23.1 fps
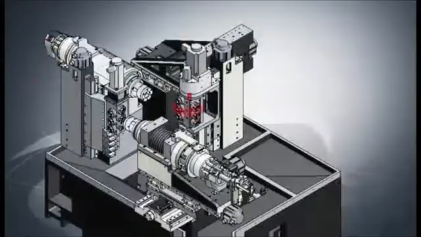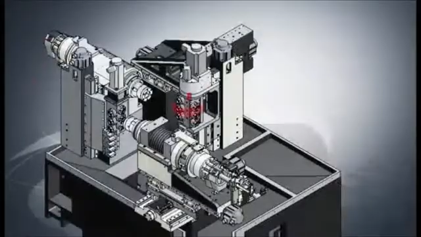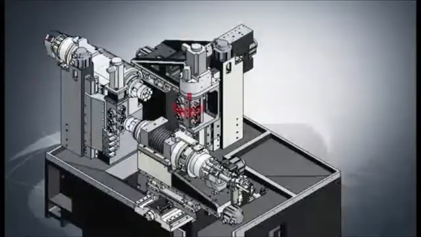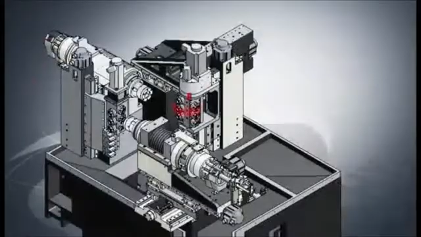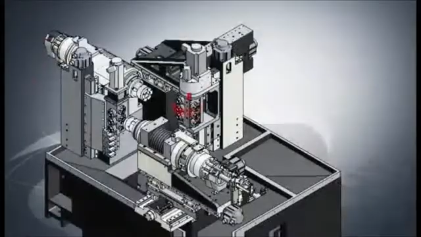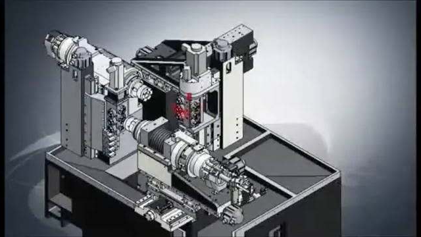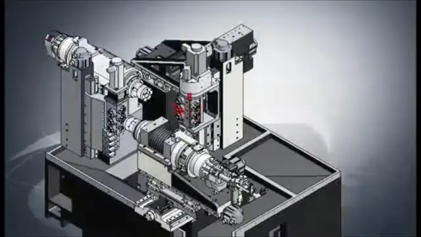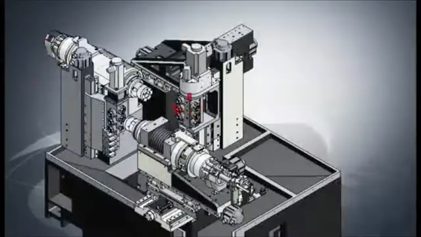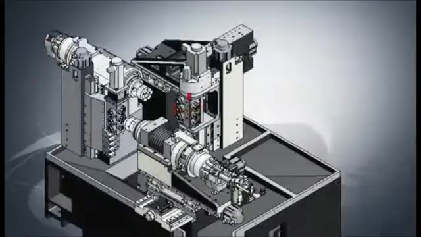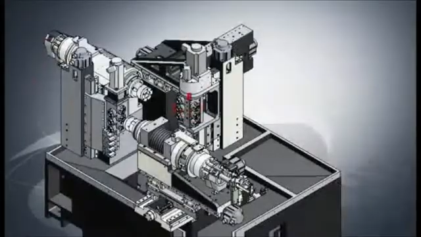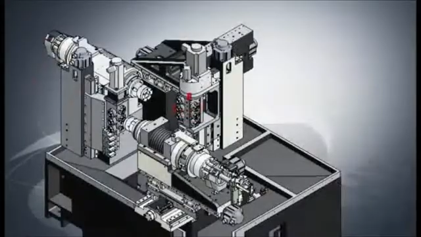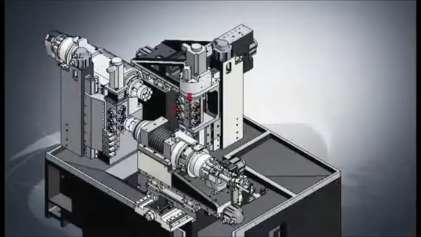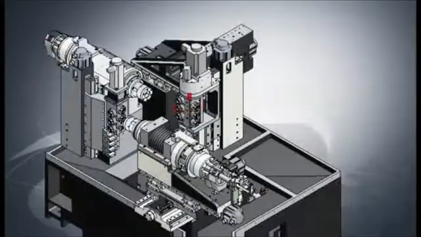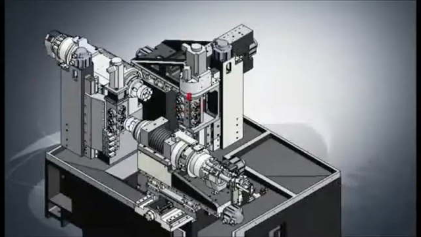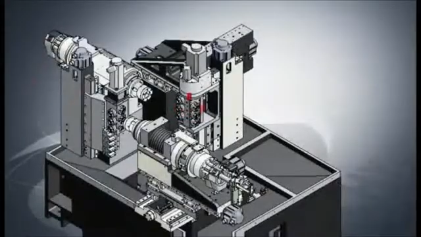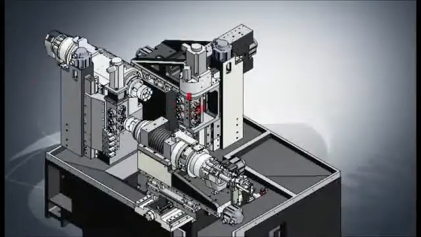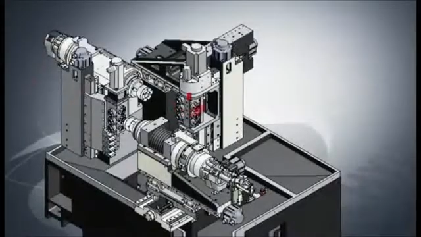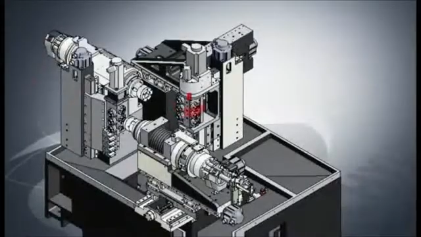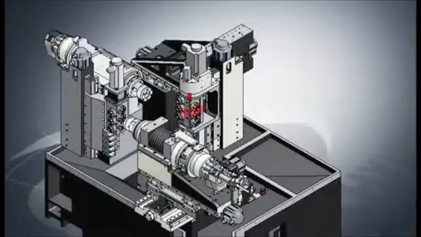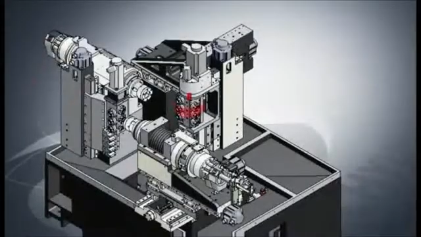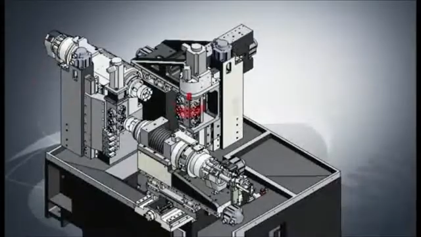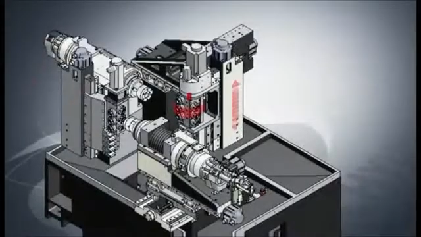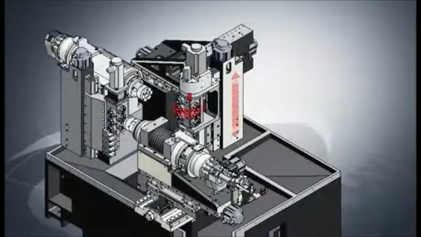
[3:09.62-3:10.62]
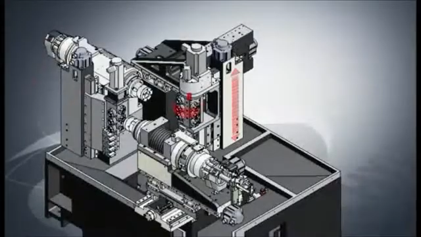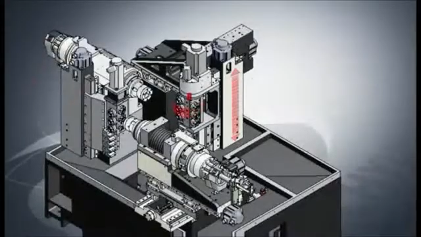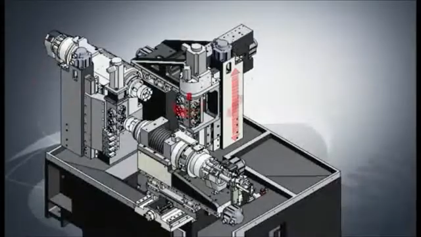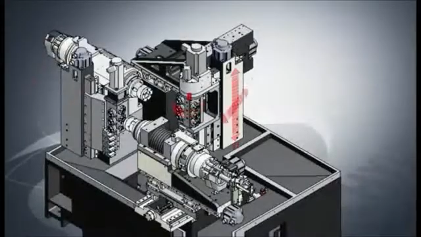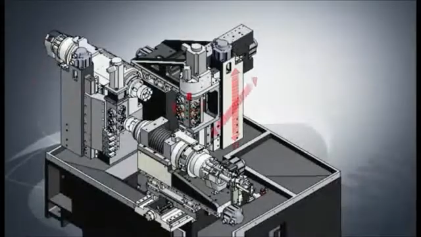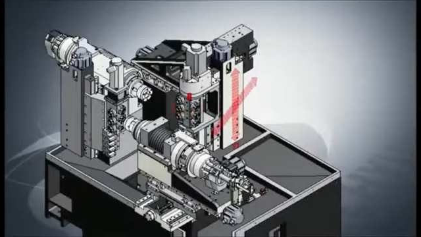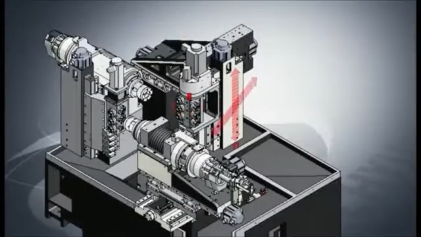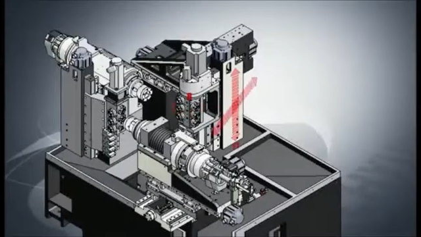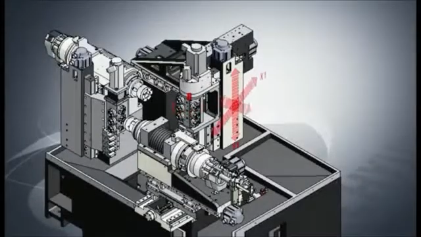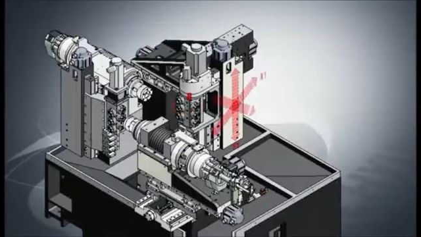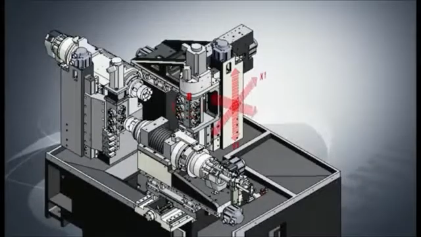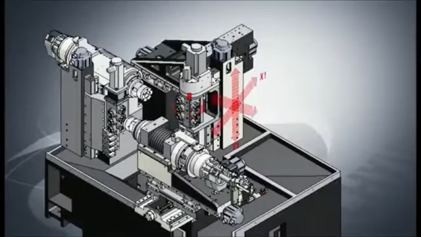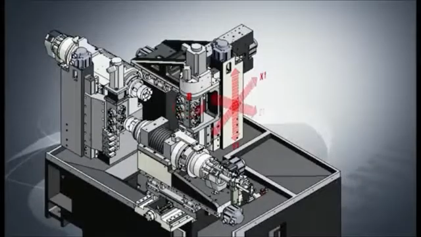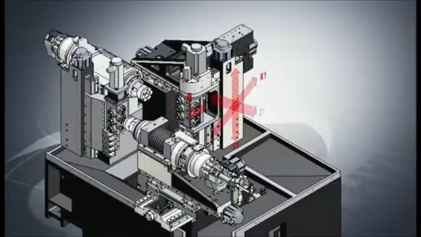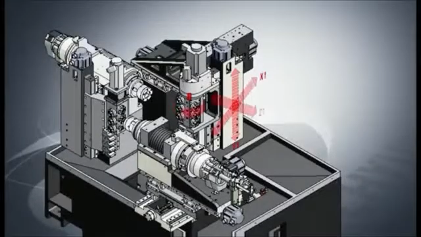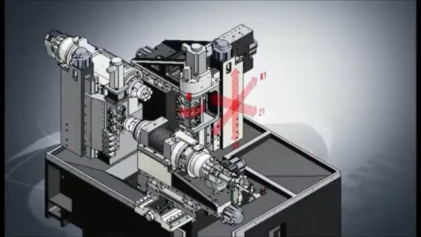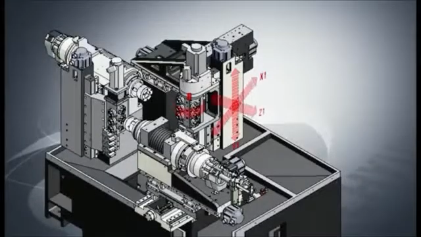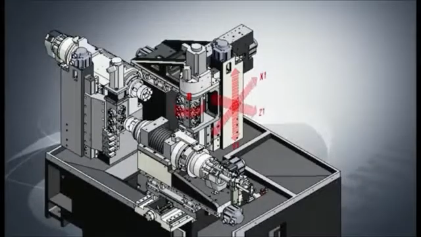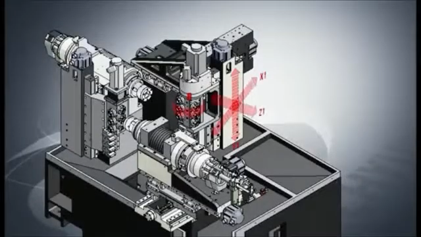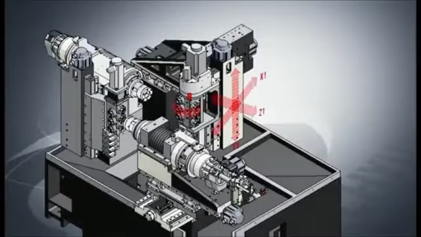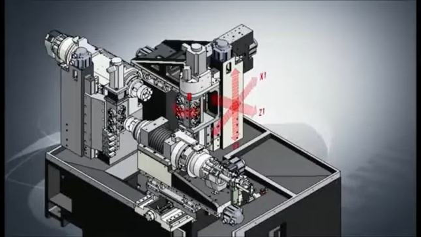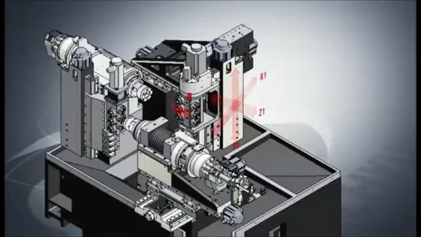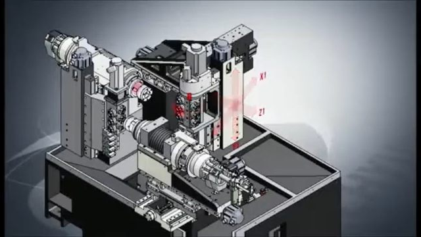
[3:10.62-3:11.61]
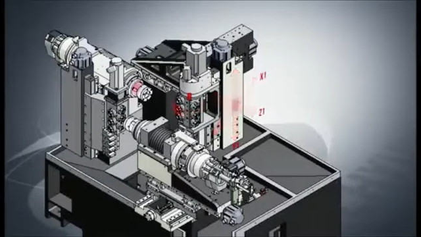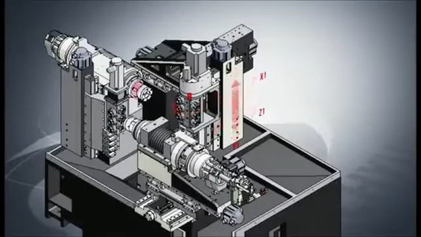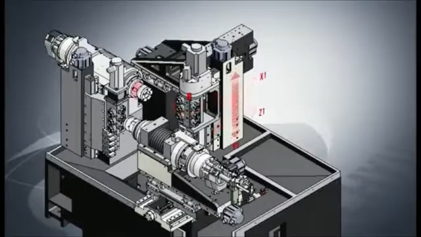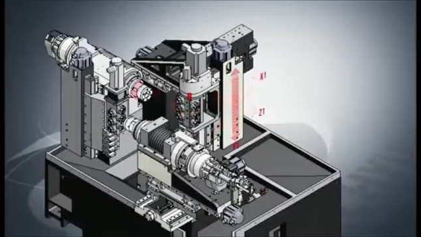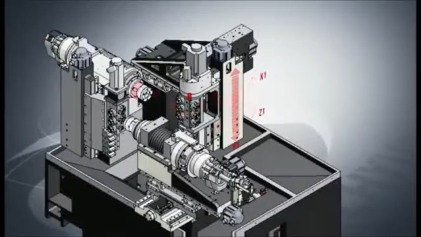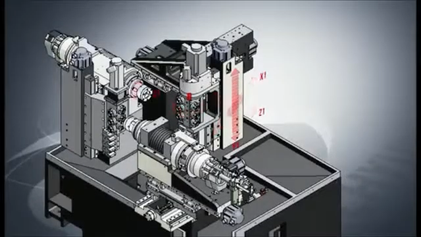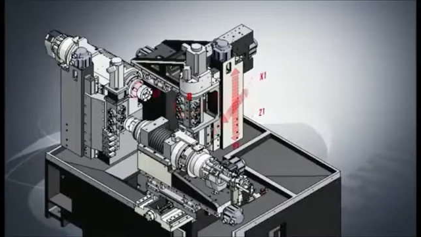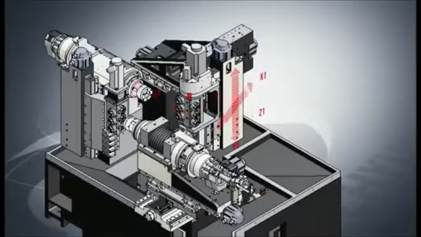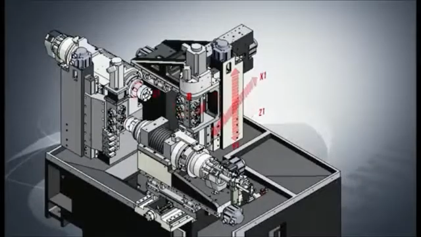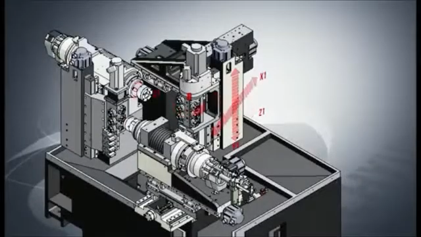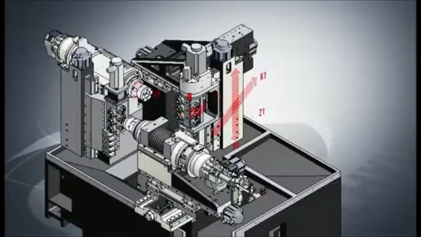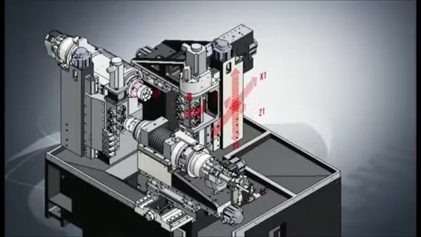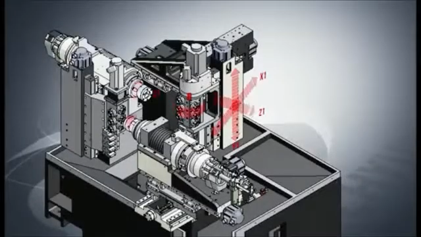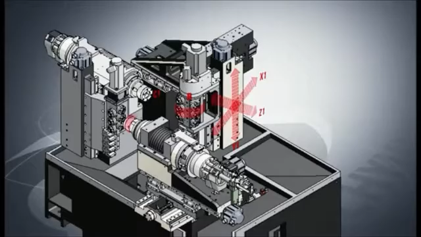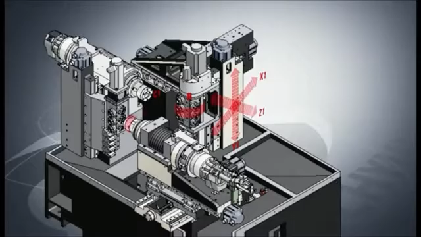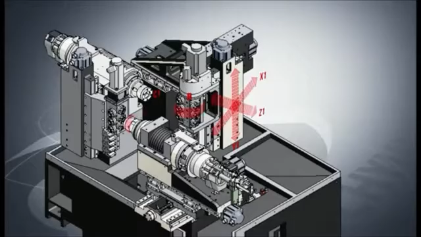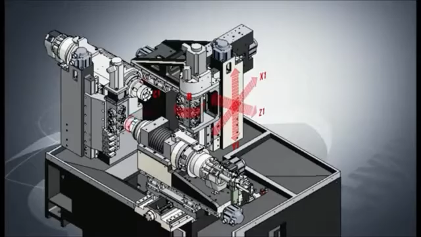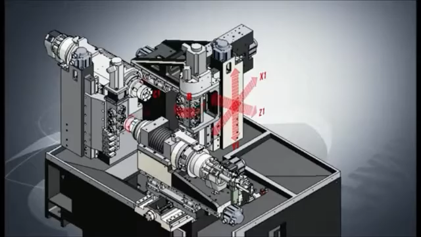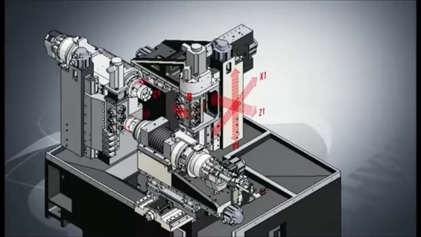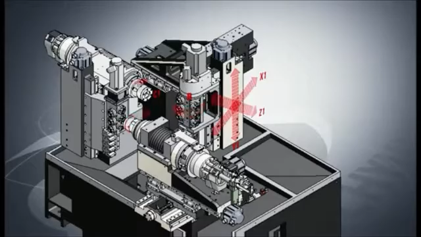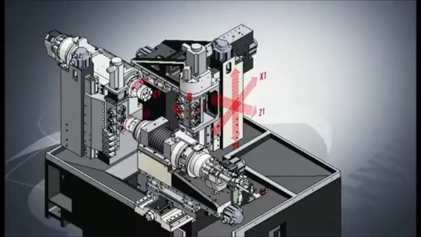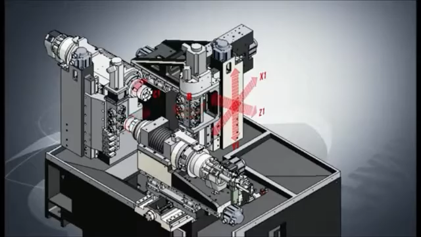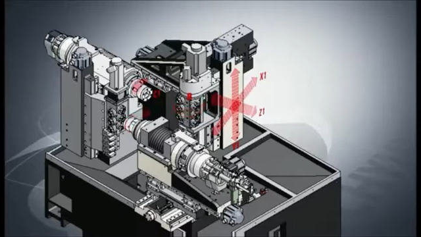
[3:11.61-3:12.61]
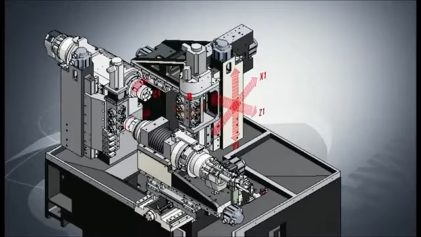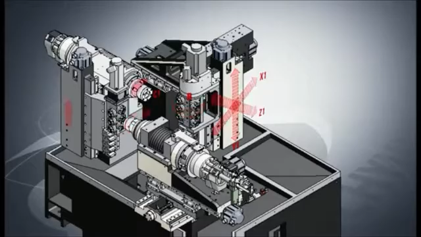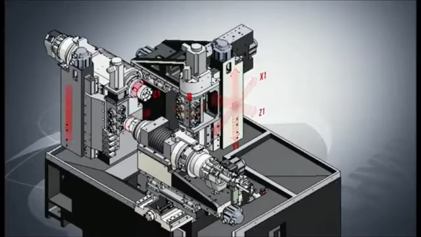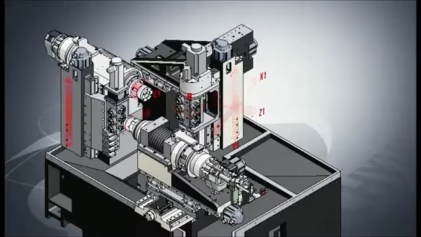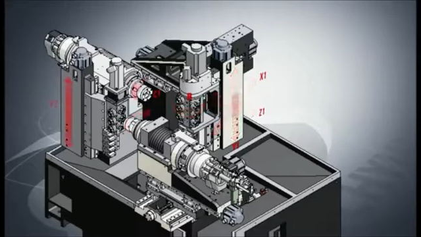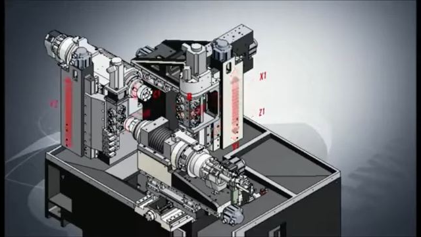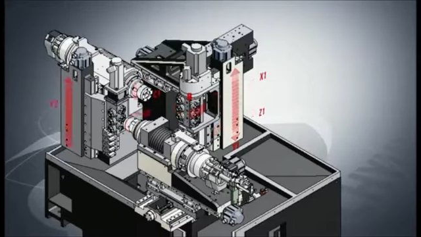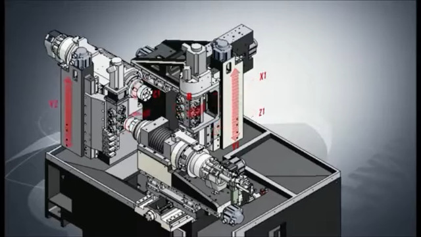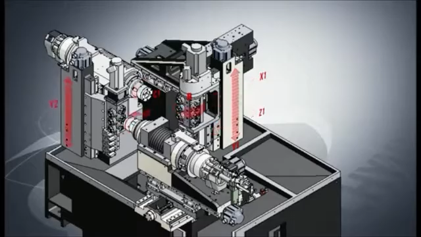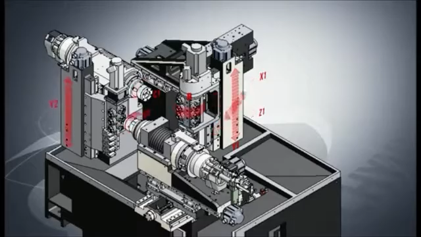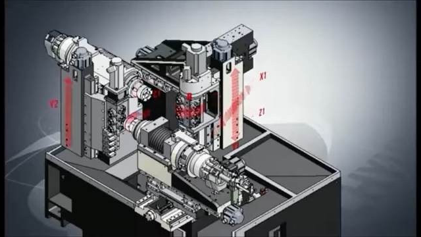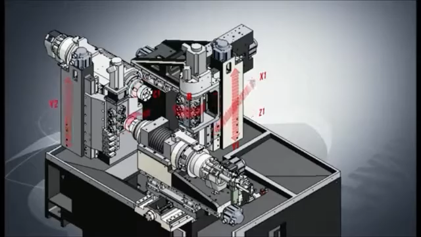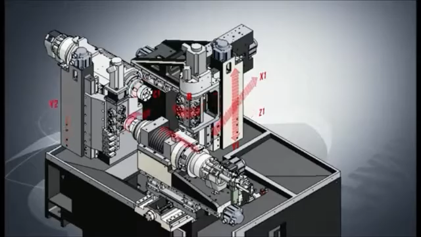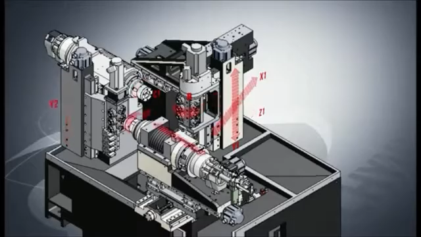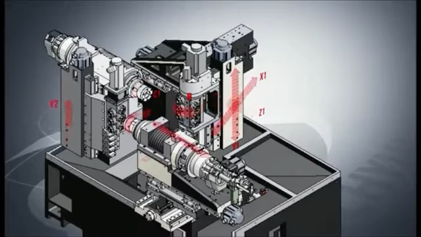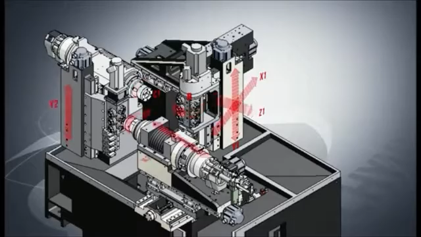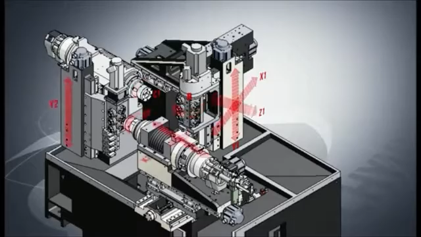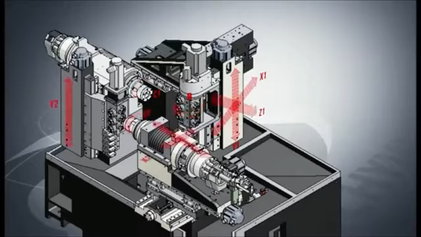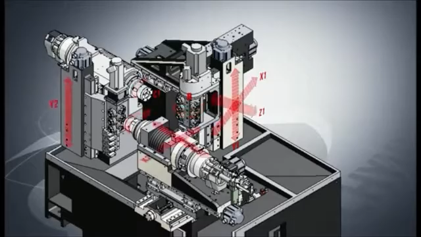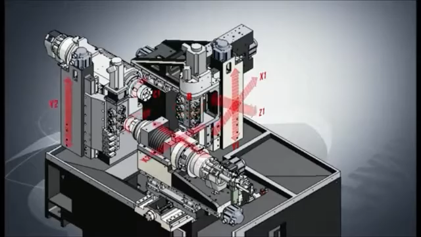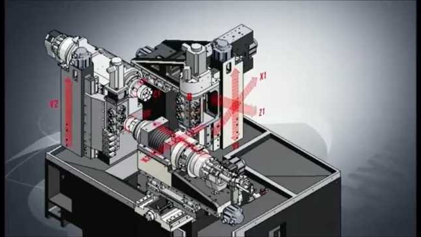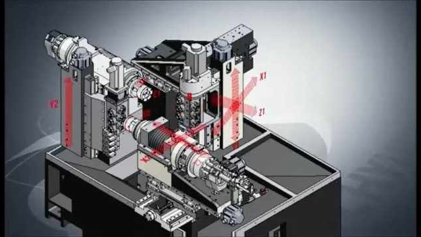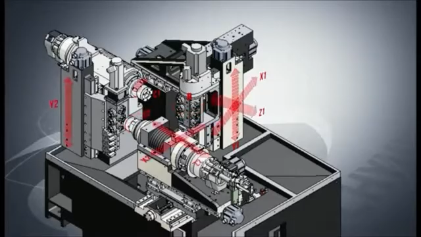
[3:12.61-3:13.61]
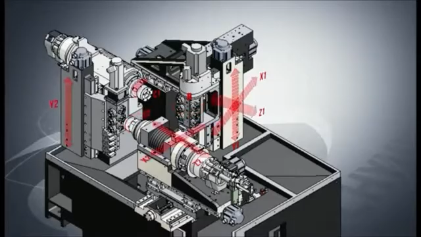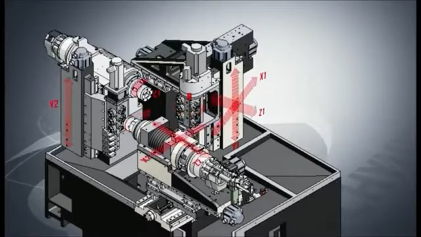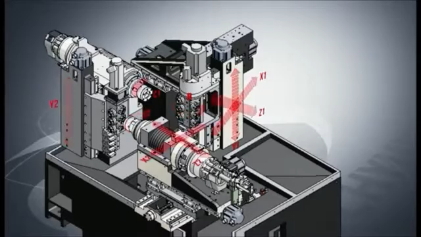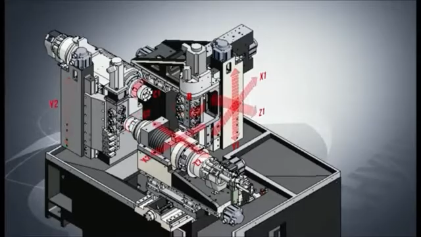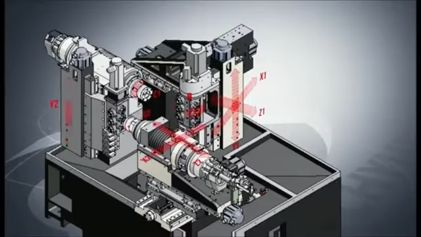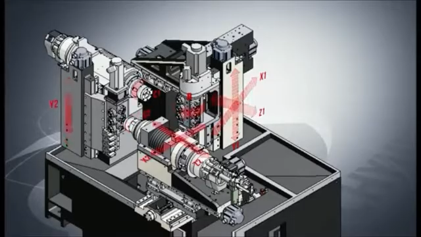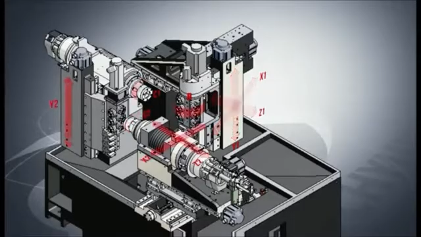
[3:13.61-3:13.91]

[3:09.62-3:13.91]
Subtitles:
[unreadable: no face in view]